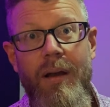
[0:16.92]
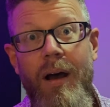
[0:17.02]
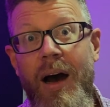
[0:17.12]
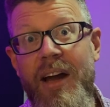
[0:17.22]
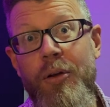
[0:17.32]

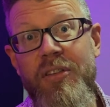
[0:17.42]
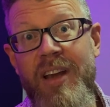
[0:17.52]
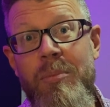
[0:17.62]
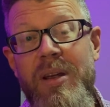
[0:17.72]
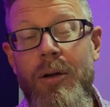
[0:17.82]
High notes
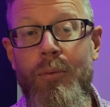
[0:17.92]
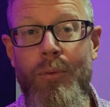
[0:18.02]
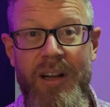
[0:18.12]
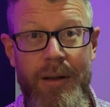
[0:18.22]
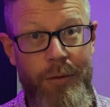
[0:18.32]
can be a
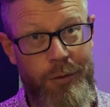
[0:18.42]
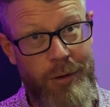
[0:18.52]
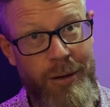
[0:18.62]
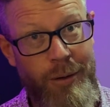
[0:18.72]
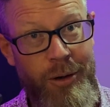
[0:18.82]
real
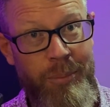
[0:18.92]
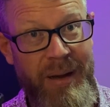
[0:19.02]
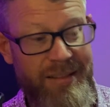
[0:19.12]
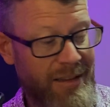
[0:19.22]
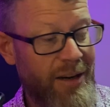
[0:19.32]
struggle on
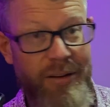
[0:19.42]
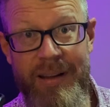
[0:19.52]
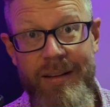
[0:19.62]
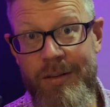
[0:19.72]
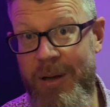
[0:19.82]
bass
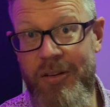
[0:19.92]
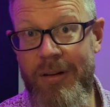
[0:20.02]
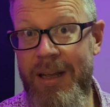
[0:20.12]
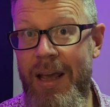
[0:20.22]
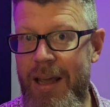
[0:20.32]
clarinet,
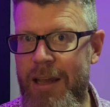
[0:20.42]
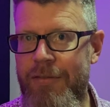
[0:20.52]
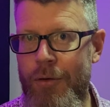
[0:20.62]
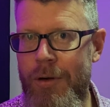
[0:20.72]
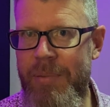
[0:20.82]
especially
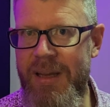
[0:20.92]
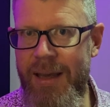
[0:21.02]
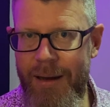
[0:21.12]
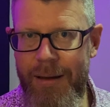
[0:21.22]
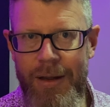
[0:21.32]
if you're a
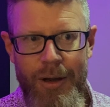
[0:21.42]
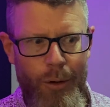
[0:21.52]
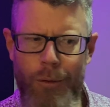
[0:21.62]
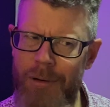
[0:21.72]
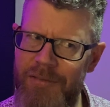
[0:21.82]
beginner
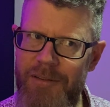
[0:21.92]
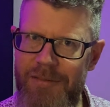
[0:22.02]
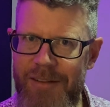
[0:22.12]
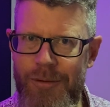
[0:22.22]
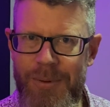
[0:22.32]
or if you've
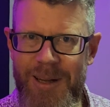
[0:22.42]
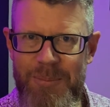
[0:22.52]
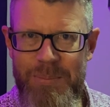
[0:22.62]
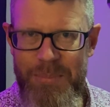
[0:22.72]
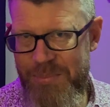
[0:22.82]
never
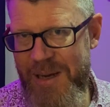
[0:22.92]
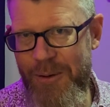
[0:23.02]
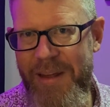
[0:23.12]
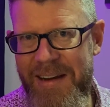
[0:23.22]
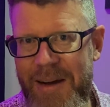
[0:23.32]
really been
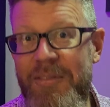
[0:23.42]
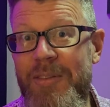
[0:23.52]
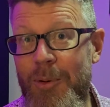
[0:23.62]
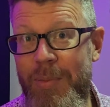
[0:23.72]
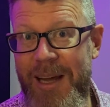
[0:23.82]
all that
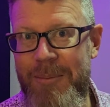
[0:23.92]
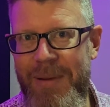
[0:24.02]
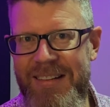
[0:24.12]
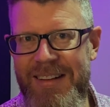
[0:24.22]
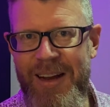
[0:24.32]
comfortable playing
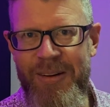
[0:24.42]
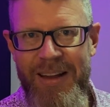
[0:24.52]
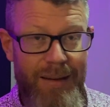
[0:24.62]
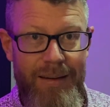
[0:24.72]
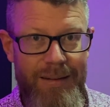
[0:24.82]
bass
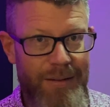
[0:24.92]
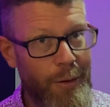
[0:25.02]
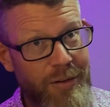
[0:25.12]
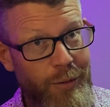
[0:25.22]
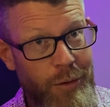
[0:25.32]
clarinet.
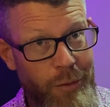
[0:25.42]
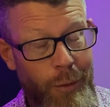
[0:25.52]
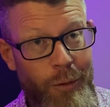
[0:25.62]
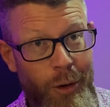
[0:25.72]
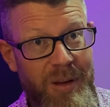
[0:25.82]
Those of you who
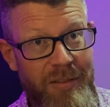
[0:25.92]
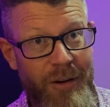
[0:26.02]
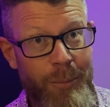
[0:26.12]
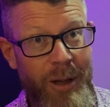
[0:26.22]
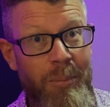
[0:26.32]
don't know me
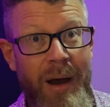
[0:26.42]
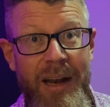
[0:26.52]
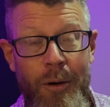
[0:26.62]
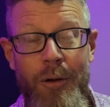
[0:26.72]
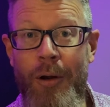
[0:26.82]
very well
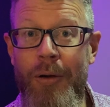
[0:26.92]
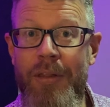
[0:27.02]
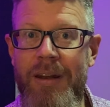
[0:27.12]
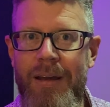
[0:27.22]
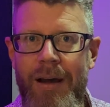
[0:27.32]
might not know
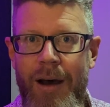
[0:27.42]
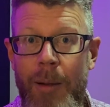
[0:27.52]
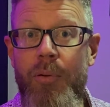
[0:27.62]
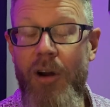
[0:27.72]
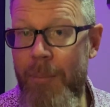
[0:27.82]
that
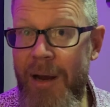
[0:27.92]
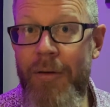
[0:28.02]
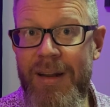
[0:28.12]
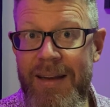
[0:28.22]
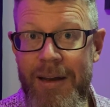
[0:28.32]
I'm
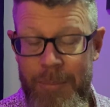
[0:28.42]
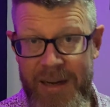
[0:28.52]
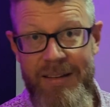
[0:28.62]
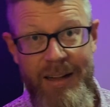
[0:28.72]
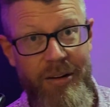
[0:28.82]
primarily a
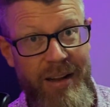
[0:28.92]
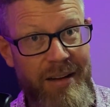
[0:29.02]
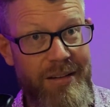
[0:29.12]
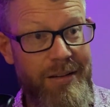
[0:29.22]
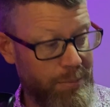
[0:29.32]
bass
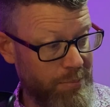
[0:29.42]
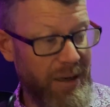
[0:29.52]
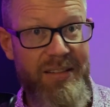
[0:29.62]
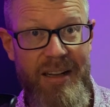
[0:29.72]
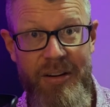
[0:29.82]
clarinetist.
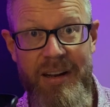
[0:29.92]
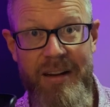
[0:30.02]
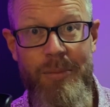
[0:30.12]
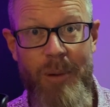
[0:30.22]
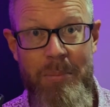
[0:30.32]
Bass clarinet
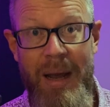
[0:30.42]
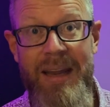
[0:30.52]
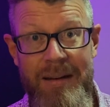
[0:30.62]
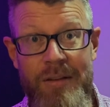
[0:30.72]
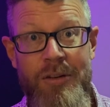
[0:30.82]
is my
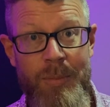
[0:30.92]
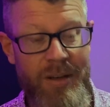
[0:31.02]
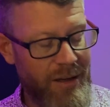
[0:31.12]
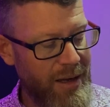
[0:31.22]
main instrument.